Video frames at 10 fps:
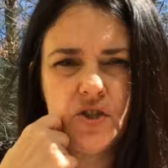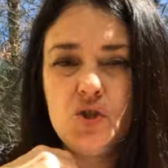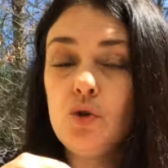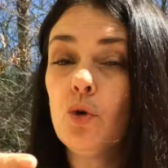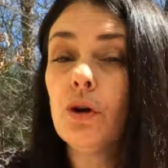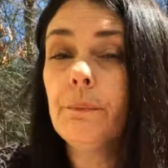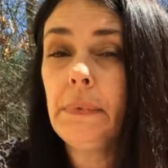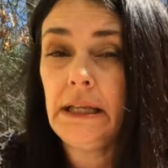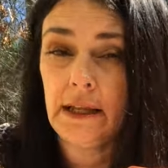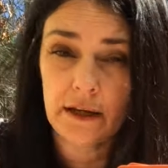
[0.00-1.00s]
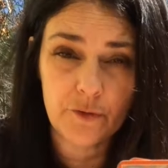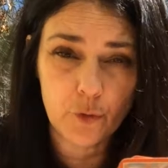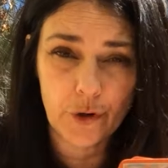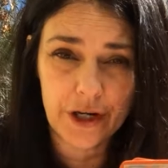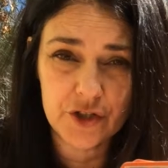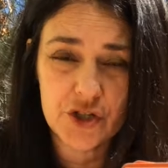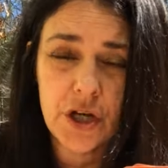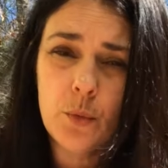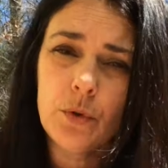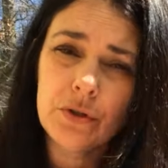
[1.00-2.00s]
is your meaning of orange
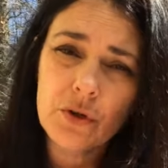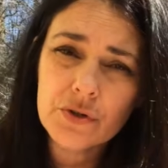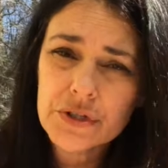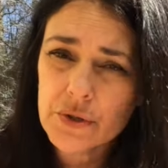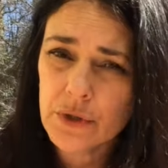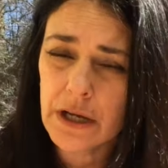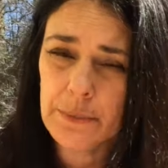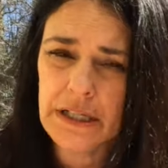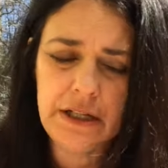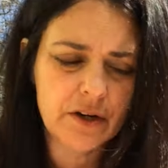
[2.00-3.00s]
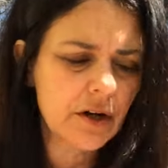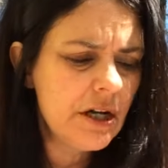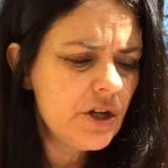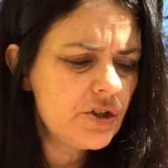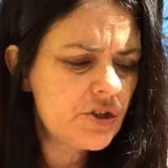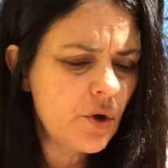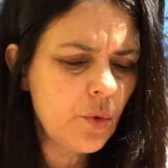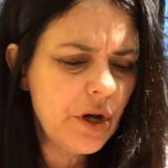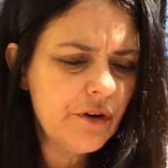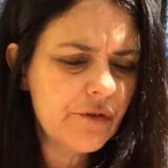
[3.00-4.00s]
will also come in here.
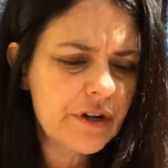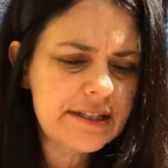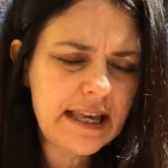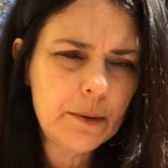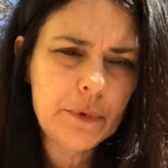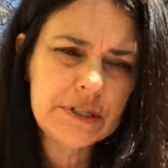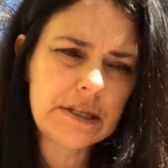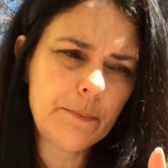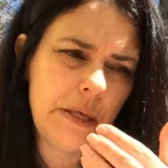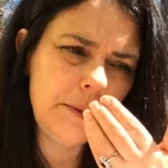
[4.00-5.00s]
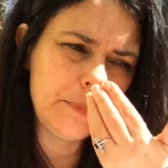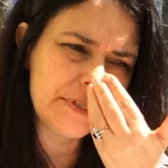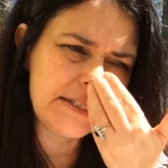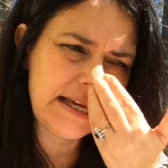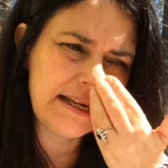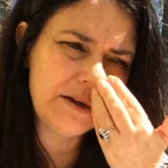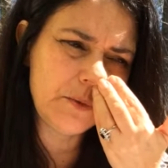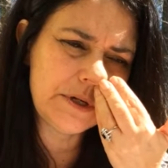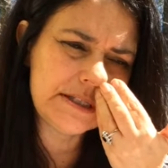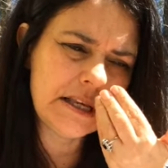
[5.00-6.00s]
So for example, some people said it
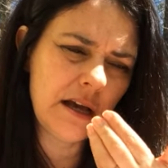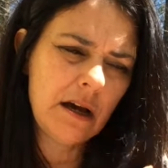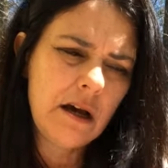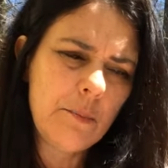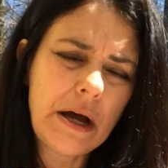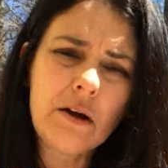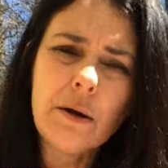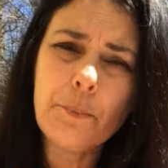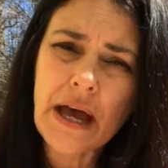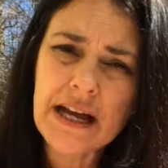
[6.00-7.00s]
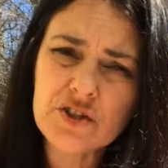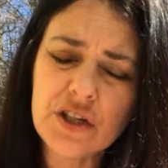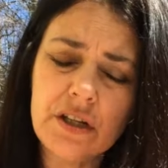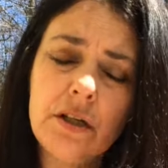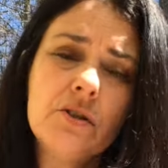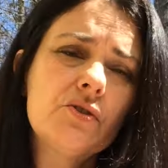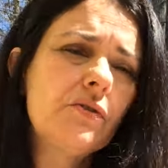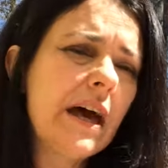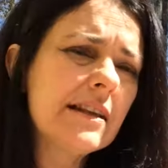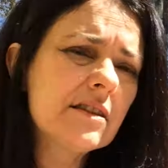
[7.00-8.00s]
was about compassion. So
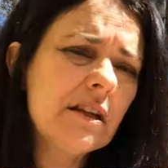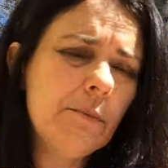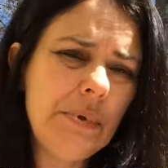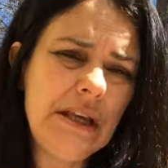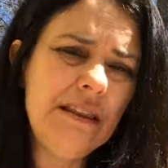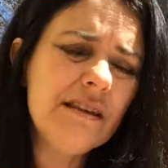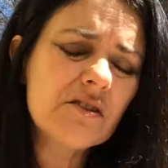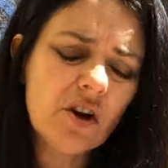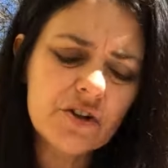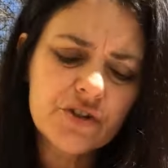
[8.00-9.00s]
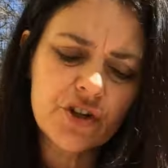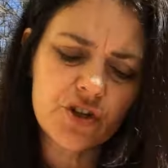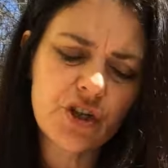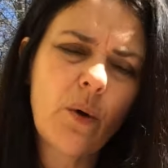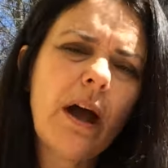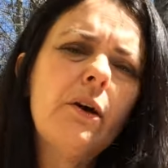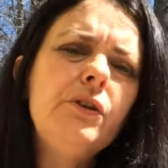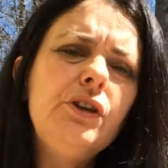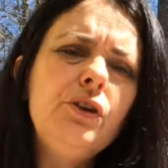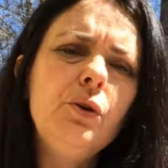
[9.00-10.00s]
that's gonna be, these cards are gonna show how
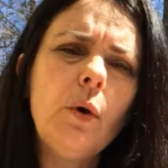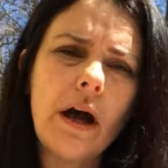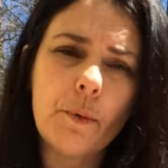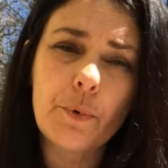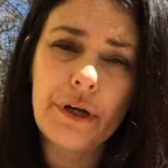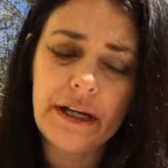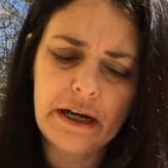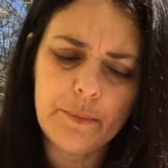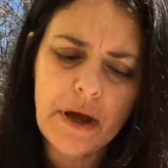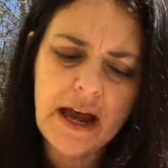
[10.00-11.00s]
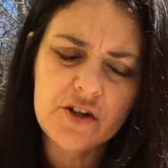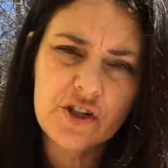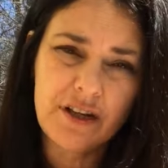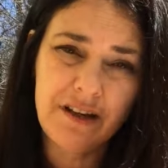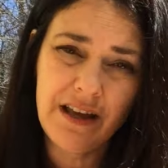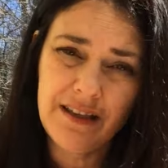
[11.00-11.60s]
you operate in compassion.